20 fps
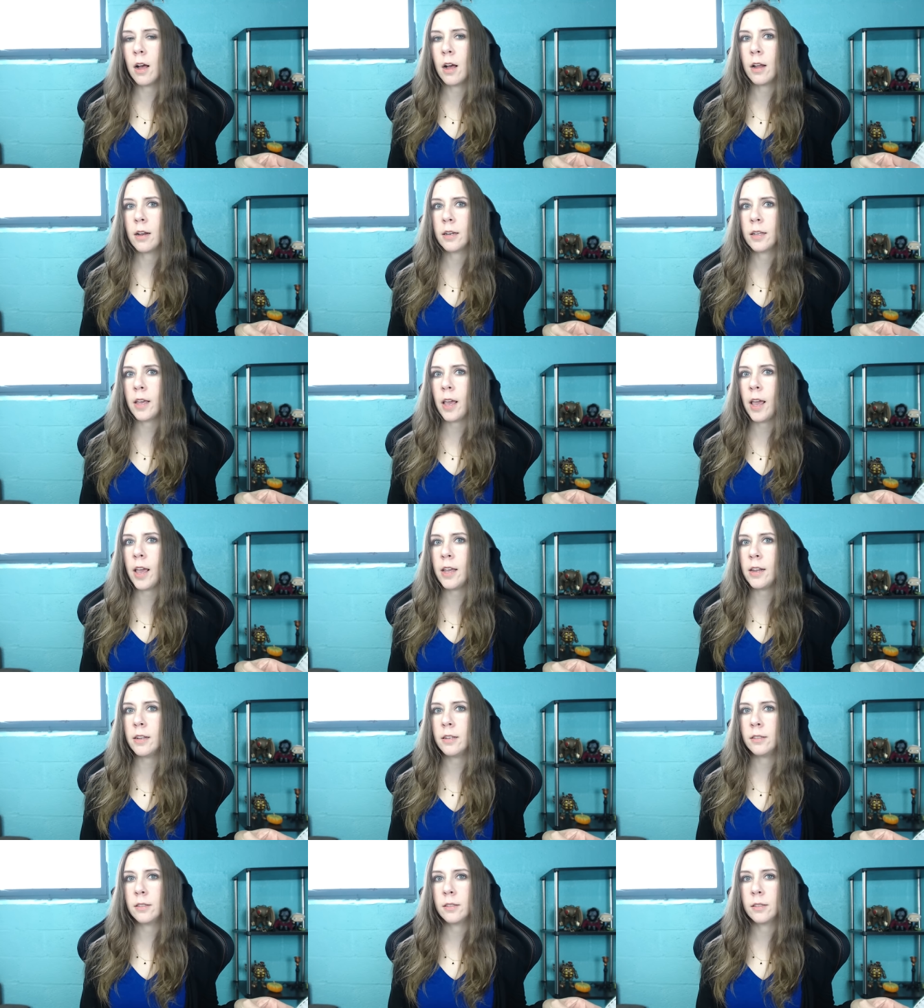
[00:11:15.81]
on
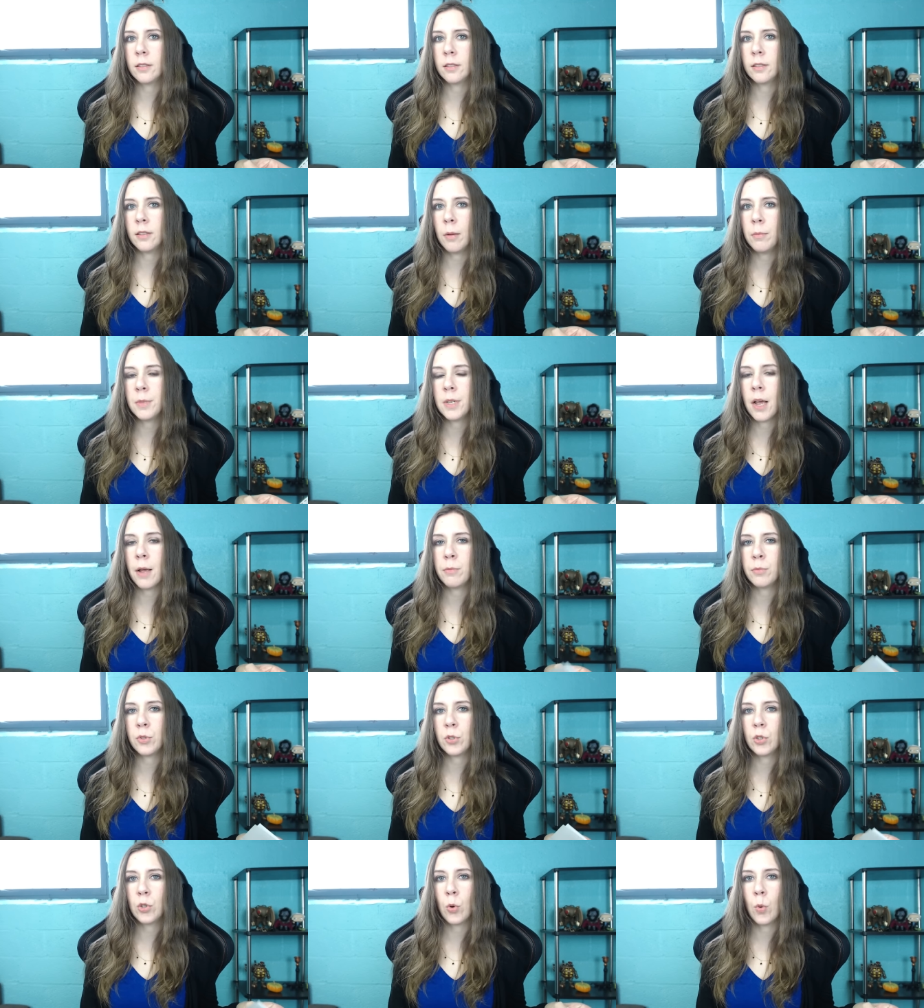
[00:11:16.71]
Cadence,
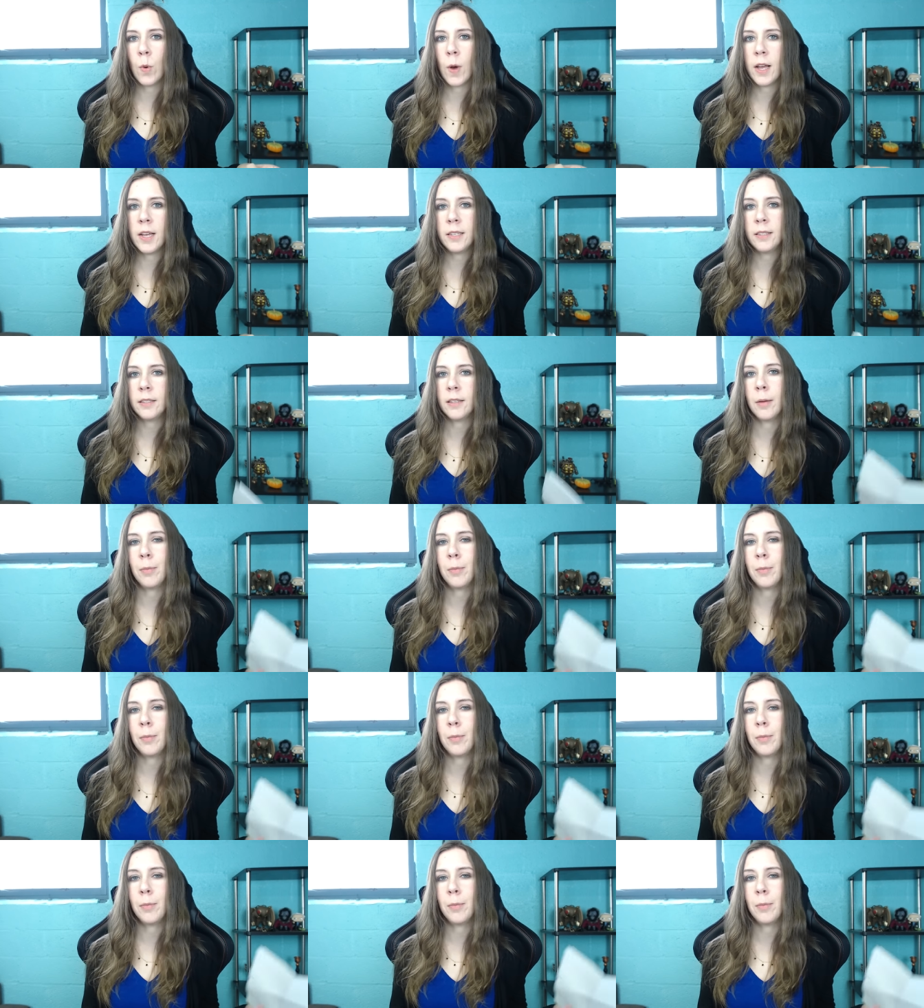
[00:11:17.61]
sometimes twice.